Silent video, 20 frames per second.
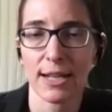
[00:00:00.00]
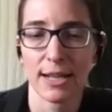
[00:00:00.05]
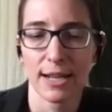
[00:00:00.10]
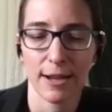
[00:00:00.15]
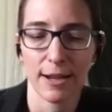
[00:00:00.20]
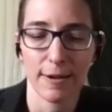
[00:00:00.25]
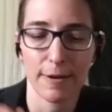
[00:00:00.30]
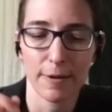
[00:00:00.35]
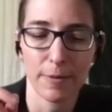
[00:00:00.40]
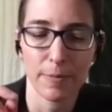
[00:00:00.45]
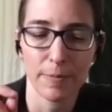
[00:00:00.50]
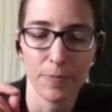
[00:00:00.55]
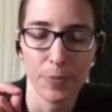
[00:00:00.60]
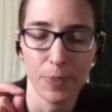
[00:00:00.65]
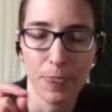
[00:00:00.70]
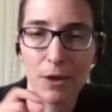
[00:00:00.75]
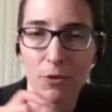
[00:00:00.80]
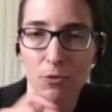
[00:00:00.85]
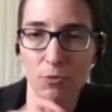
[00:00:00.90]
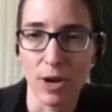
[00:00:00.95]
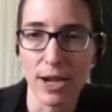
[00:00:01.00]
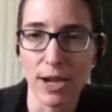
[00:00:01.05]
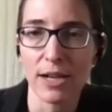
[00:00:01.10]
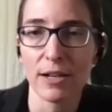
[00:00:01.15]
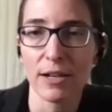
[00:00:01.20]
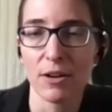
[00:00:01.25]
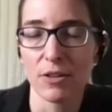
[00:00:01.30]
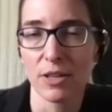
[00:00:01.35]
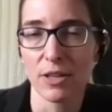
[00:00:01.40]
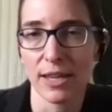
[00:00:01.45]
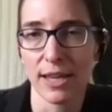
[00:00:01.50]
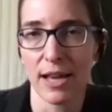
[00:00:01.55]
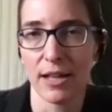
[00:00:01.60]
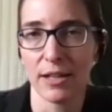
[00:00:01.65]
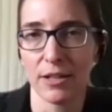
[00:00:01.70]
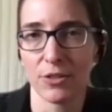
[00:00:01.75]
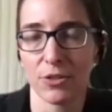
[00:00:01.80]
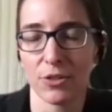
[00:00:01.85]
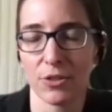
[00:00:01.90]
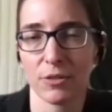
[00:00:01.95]
um, write it on the
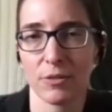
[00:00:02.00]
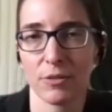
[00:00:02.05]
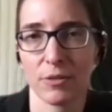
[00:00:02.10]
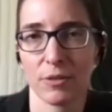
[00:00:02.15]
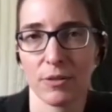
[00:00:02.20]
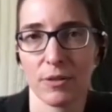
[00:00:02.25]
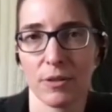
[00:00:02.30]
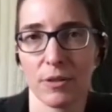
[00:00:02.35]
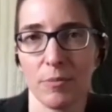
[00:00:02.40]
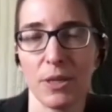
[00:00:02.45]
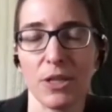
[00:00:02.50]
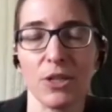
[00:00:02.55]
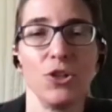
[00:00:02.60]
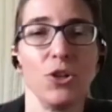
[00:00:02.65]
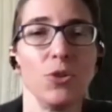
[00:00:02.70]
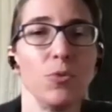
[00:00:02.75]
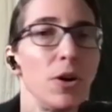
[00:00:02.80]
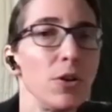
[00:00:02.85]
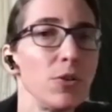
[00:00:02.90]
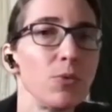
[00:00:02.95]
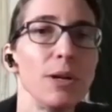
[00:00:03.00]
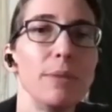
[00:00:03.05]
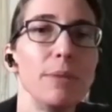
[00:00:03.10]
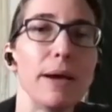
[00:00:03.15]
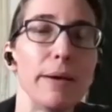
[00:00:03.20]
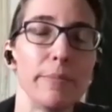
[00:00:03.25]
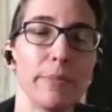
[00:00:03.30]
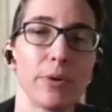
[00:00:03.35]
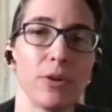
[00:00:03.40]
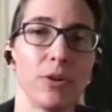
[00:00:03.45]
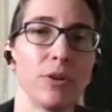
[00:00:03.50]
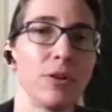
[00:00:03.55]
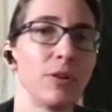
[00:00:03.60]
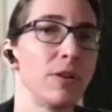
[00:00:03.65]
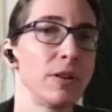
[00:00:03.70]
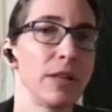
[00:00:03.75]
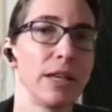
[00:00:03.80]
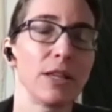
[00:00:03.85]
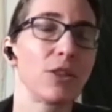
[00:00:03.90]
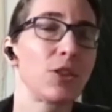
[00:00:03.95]
calendar because you won't remember.
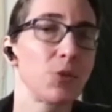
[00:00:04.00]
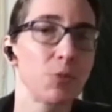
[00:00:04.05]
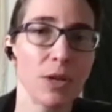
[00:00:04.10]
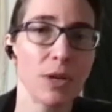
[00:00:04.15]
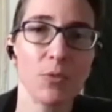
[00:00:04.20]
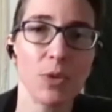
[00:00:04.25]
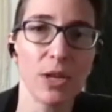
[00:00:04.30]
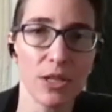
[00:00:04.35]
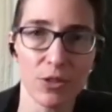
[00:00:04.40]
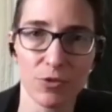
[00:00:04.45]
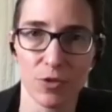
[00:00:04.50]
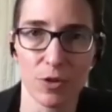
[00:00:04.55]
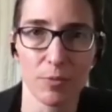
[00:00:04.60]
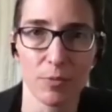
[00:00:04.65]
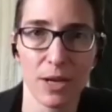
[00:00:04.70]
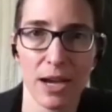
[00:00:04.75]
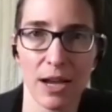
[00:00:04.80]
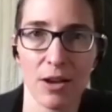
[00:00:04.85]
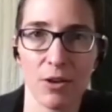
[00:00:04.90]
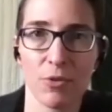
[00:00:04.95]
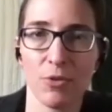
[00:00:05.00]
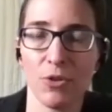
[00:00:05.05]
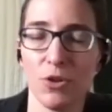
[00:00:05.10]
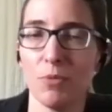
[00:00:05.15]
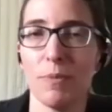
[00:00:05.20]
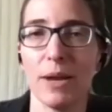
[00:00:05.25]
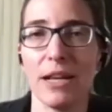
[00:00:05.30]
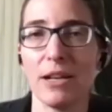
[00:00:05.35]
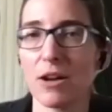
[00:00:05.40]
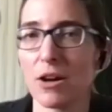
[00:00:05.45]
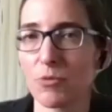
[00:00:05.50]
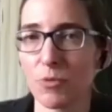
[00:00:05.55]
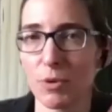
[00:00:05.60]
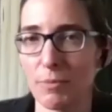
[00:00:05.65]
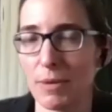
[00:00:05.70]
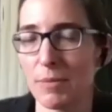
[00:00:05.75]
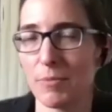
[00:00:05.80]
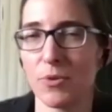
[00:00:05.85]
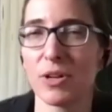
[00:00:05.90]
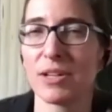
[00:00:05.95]
Like three weeks from now, you may not
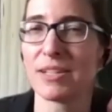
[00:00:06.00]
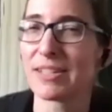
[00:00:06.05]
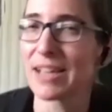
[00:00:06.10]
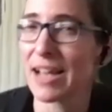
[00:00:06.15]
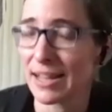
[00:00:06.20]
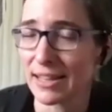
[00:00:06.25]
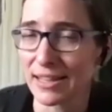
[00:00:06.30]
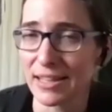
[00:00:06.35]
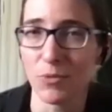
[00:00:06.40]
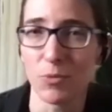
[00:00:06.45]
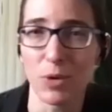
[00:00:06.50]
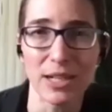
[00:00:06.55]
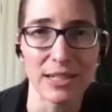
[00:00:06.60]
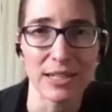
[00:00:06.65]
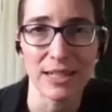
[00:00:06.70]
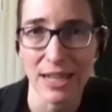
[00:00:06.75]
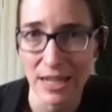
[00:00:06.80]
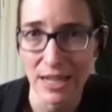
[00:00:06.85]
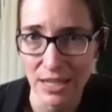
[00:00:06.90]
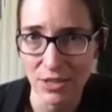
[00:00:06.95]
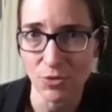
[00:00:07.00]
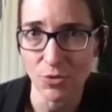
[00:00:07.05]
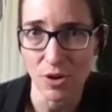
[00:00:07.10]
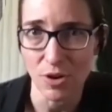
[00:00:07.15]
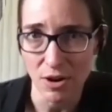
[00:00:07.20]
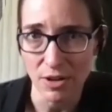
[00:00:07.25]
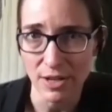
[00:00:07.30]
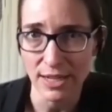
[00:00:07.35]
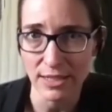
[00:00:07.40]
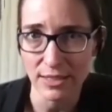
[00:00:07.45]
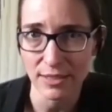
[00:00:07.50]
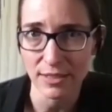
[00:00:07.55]
remember exactly what day you got it. I can't